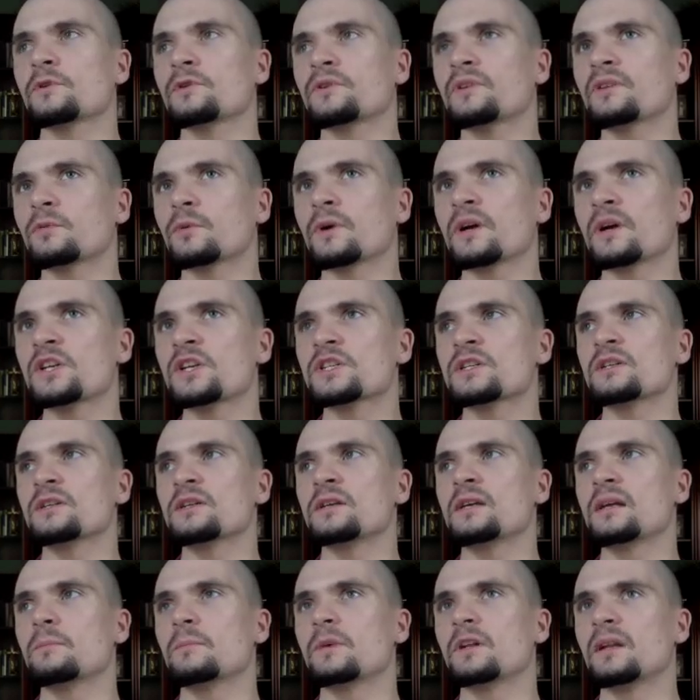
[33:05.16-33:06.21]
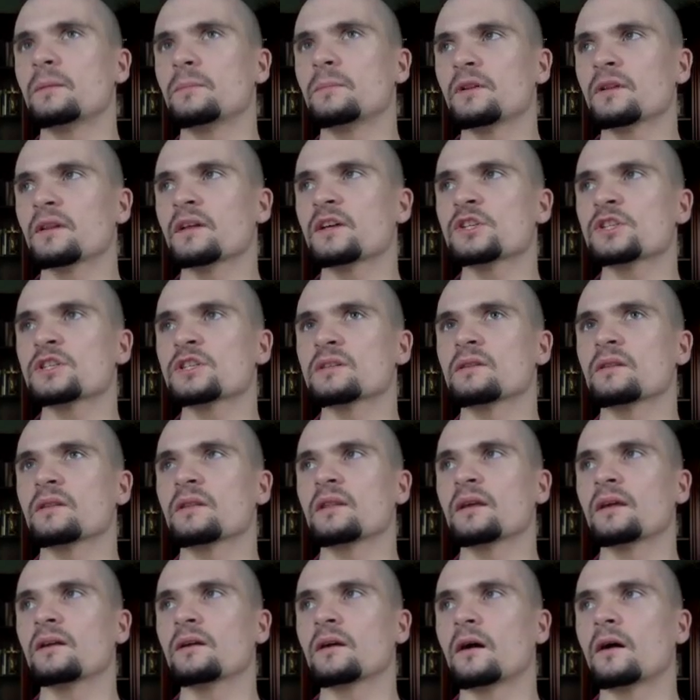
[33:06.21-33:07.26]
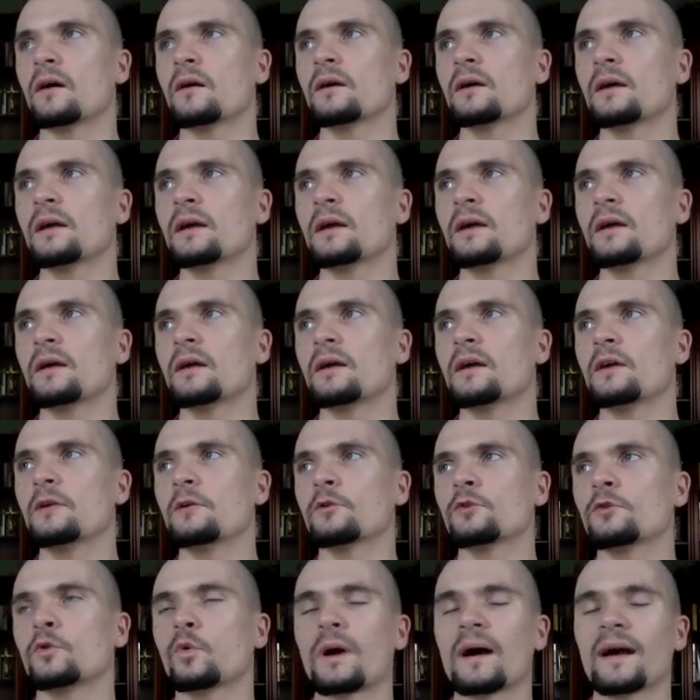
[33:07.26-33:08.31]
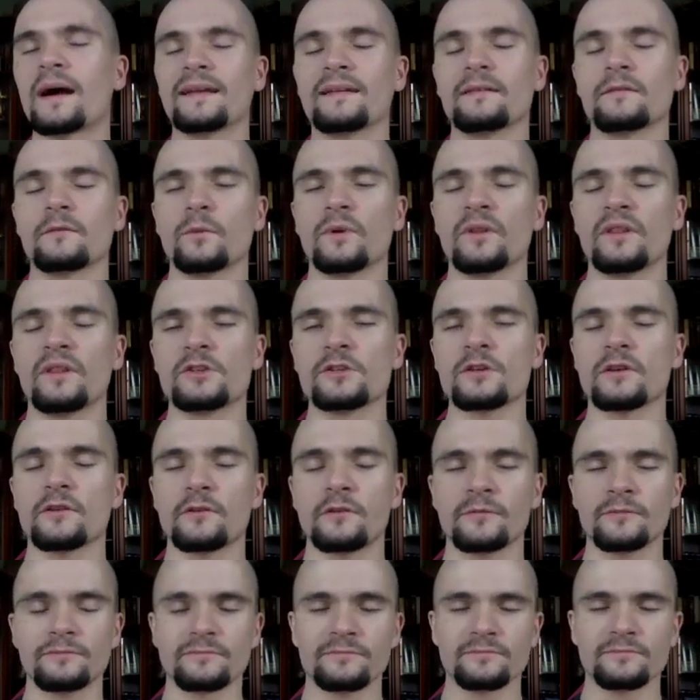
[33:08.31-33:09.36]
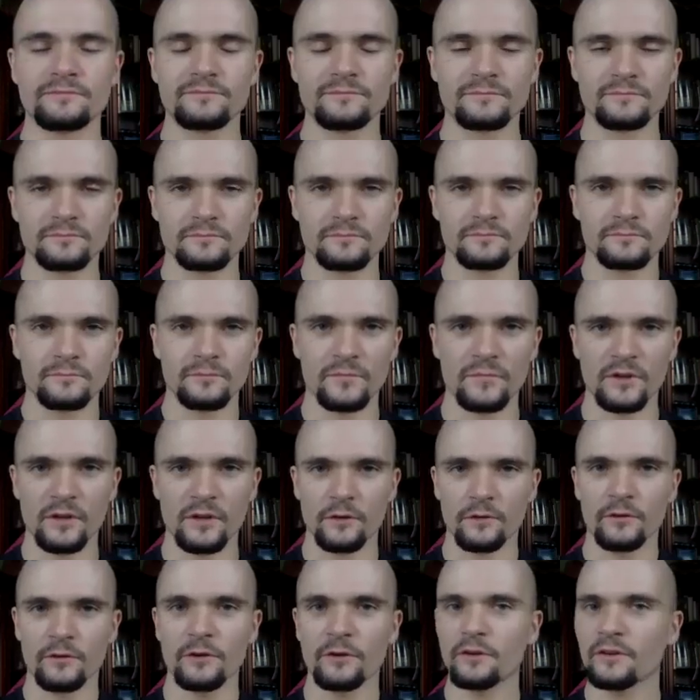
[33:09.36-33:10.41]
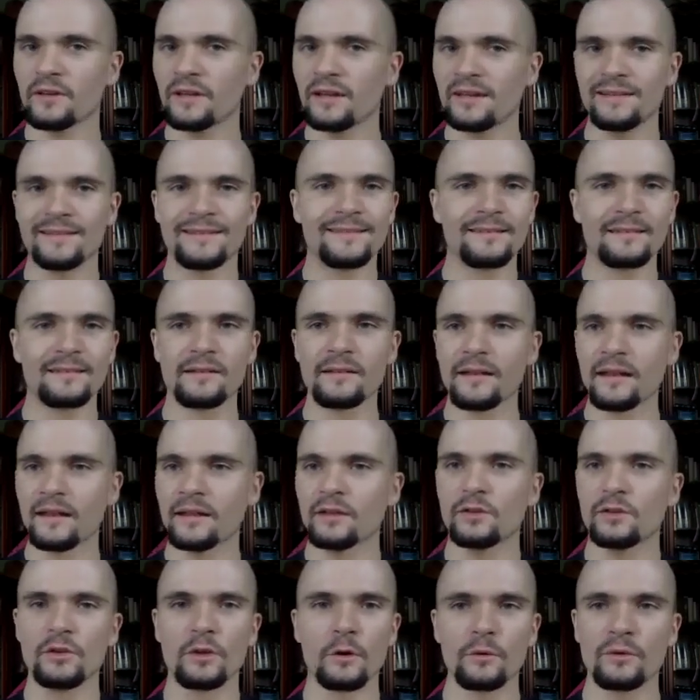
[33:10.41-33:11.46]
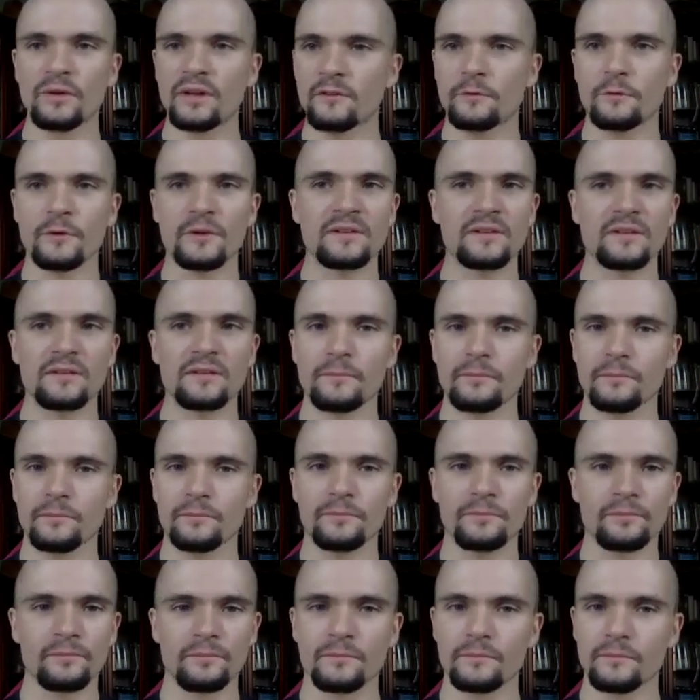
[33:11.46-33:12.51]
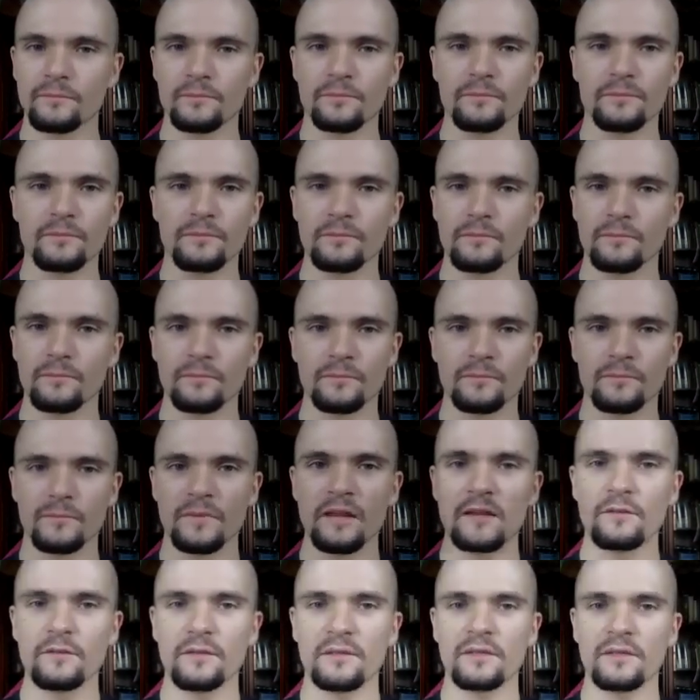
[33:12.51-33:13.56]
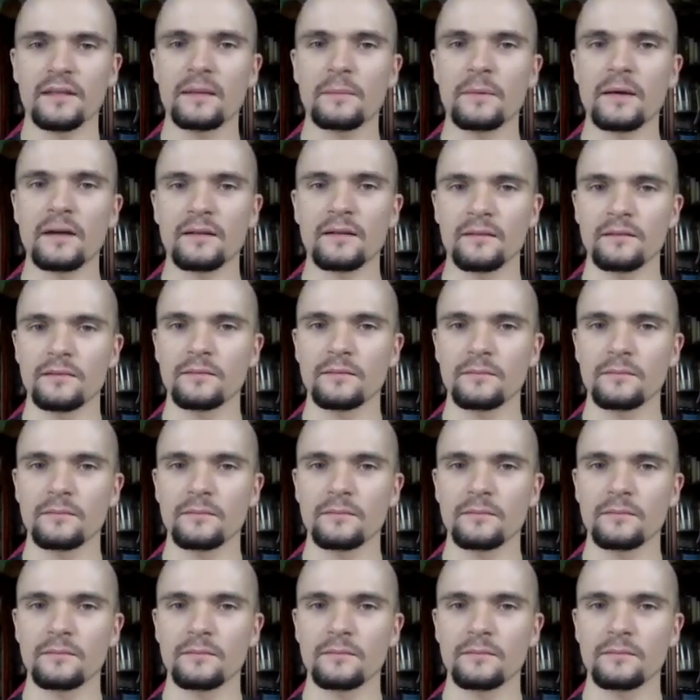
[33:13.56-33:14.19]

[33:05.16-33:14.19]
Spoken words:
persuasion, and manipulation, they all intertwine with each other. They're literally like no different if you think about it.